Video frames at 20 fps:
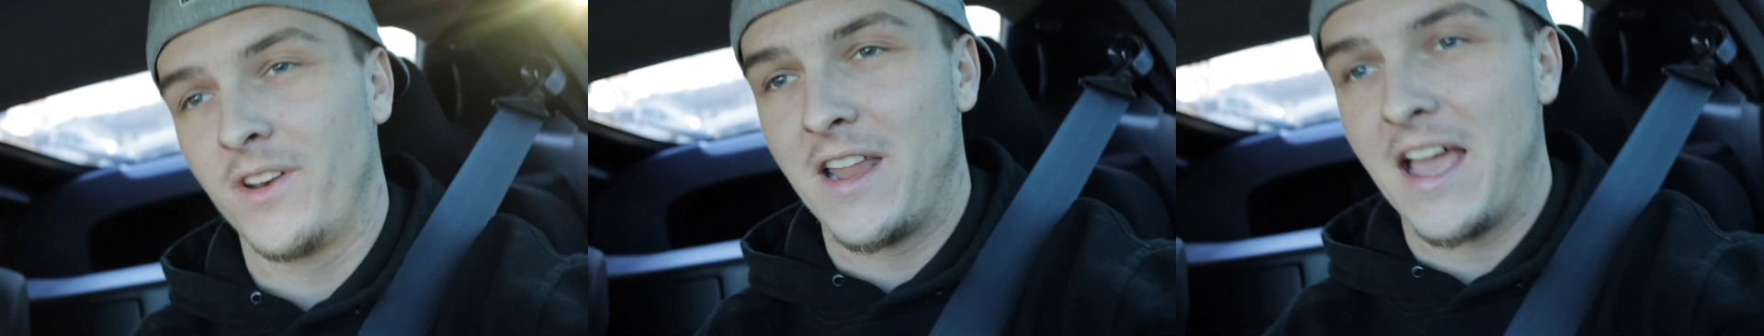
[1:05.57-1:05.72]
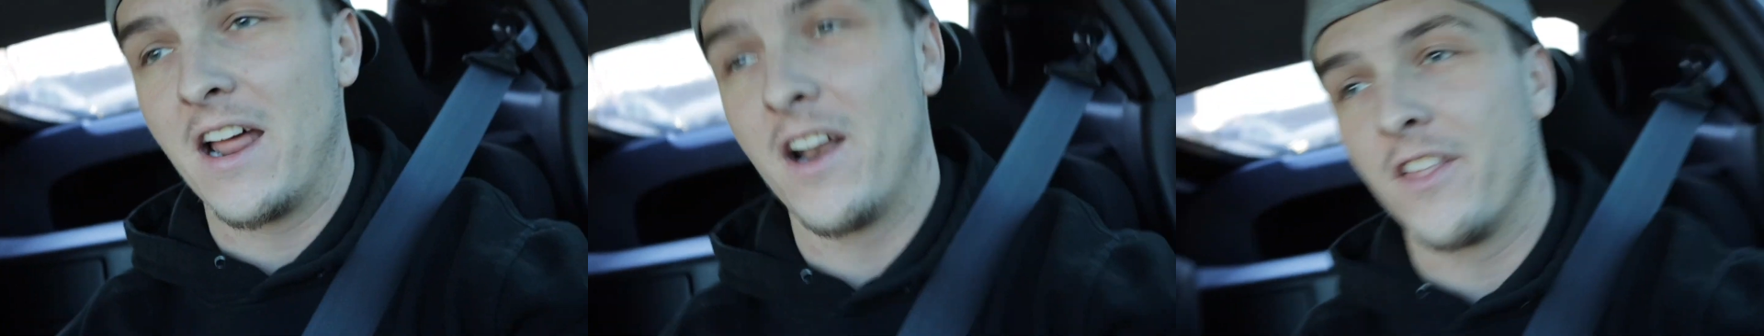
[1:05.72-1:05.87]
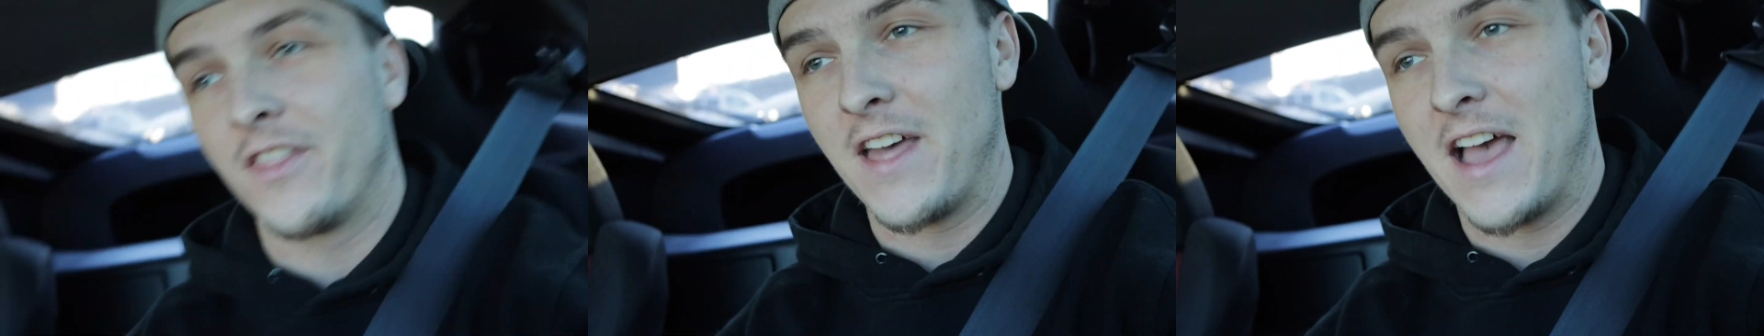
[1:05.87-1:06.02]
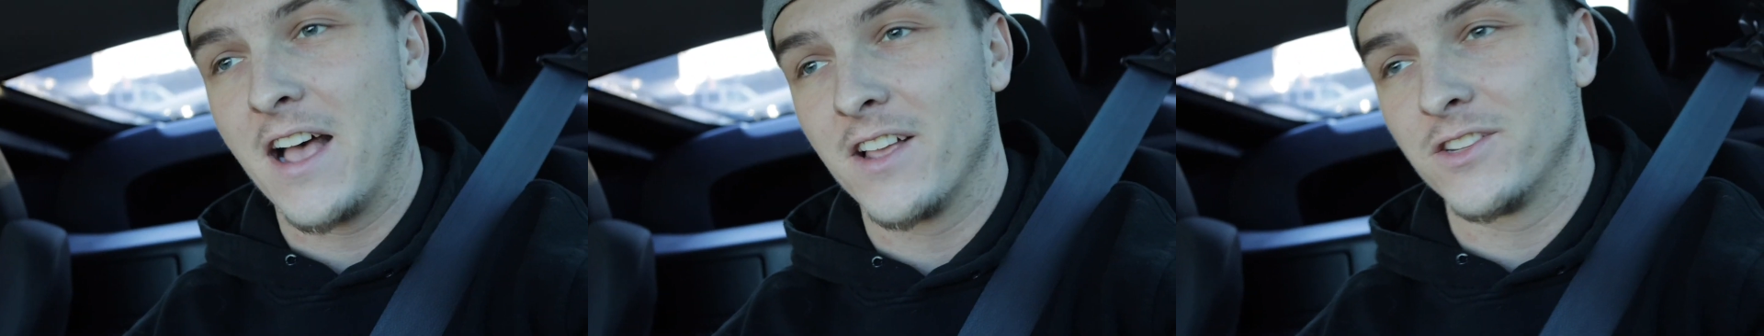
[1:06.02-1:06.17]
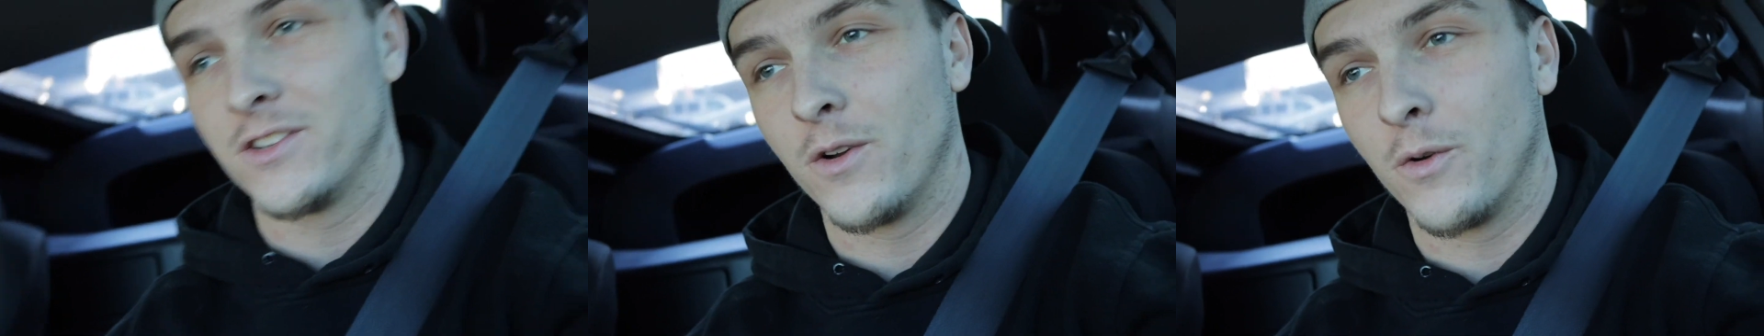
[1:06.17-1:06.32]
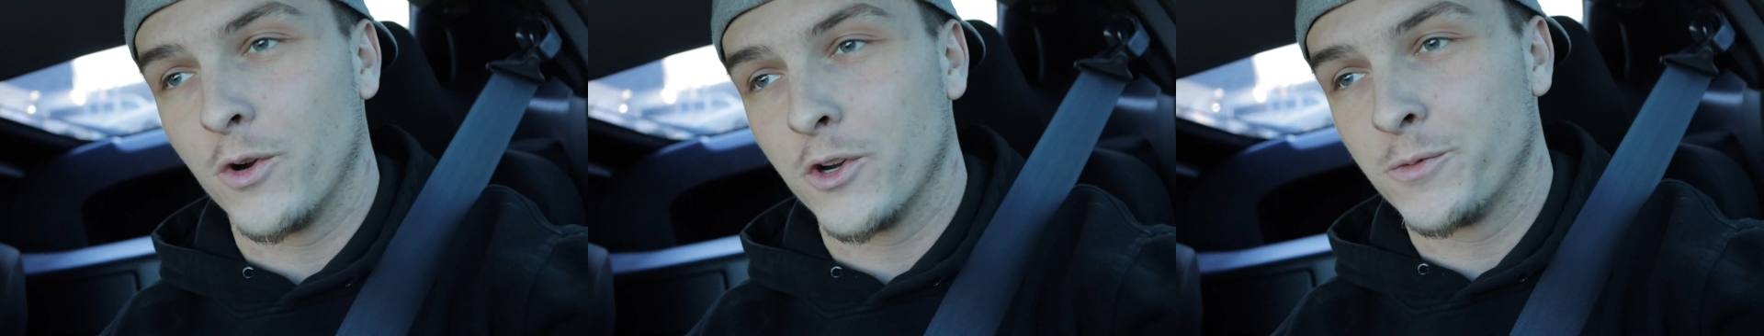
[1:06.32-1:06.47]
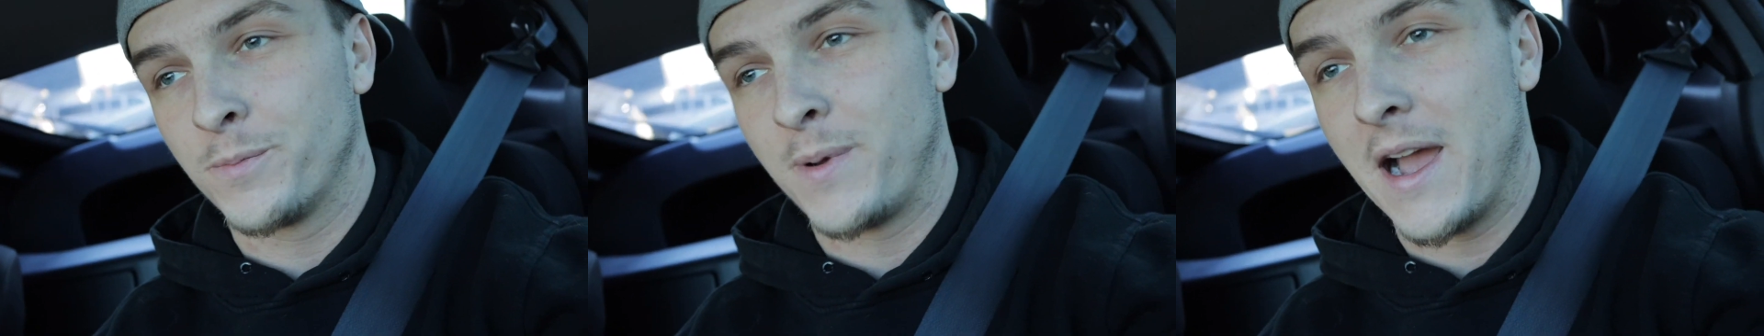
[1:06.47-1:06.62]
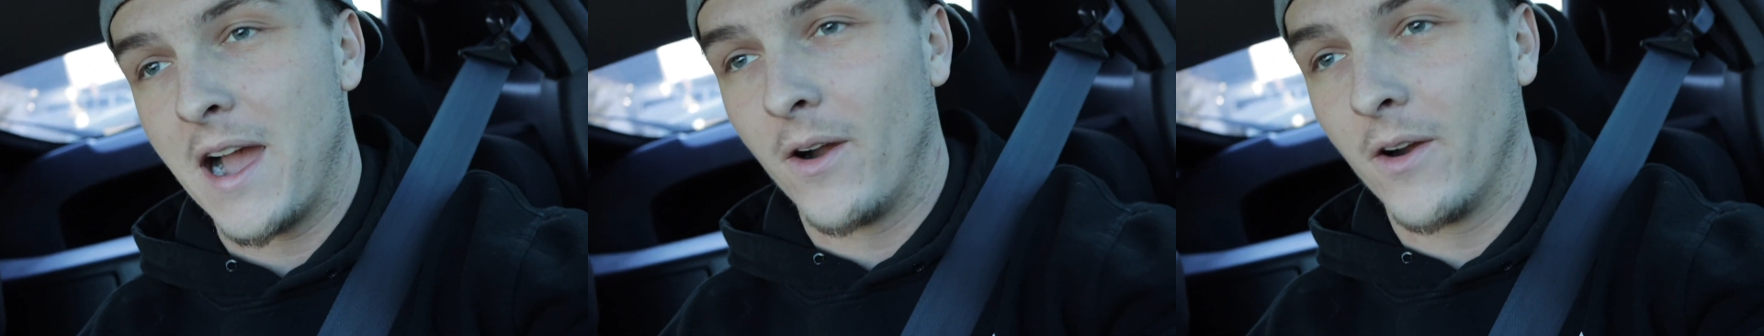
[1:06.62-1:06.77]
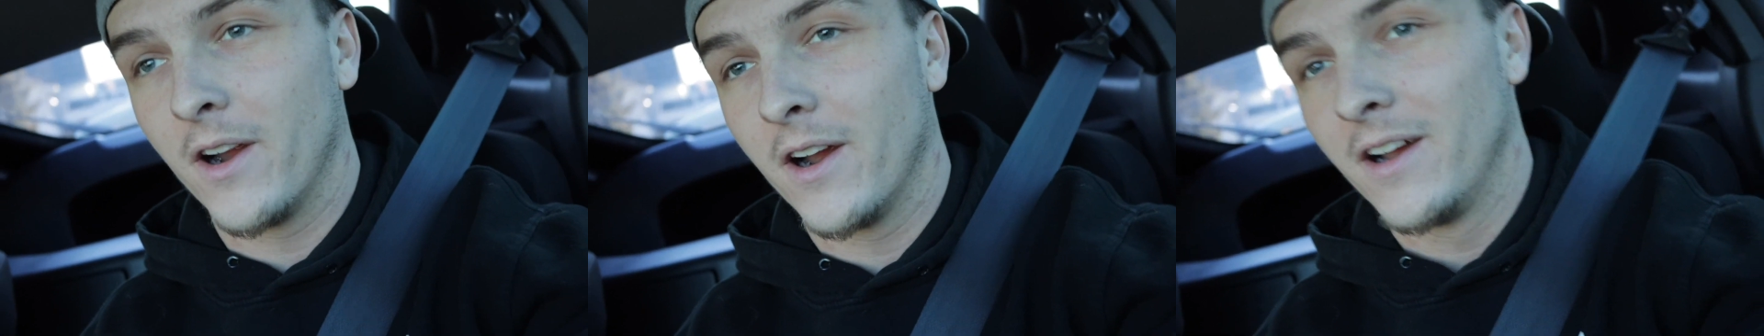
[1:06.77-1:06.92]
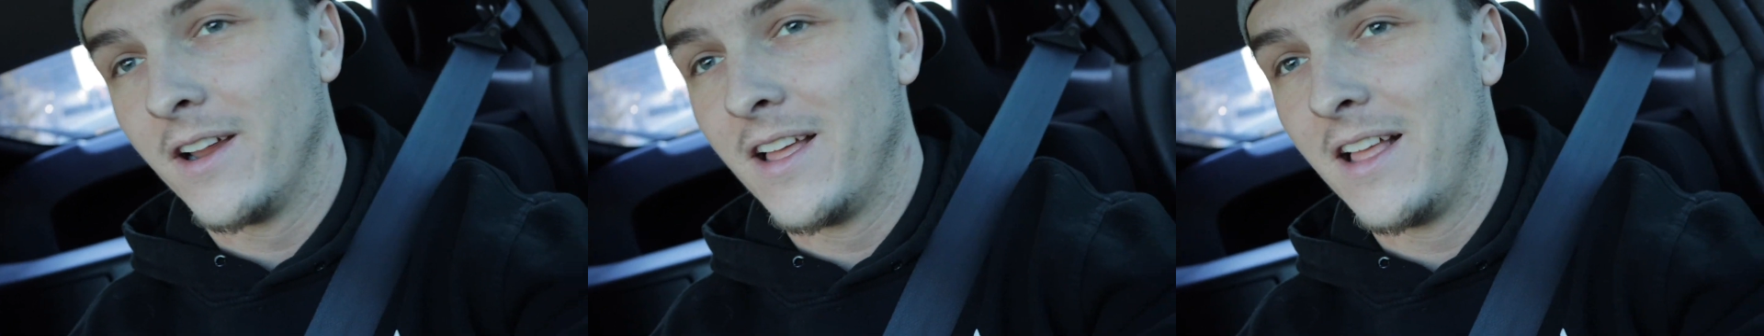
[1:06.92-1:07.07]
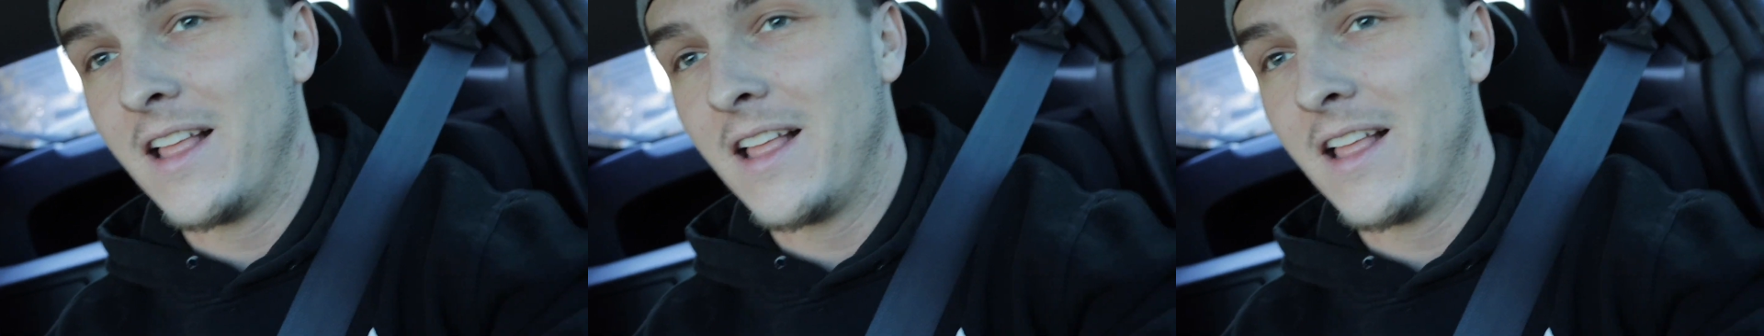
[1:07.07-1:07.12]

down a thousand horsepower.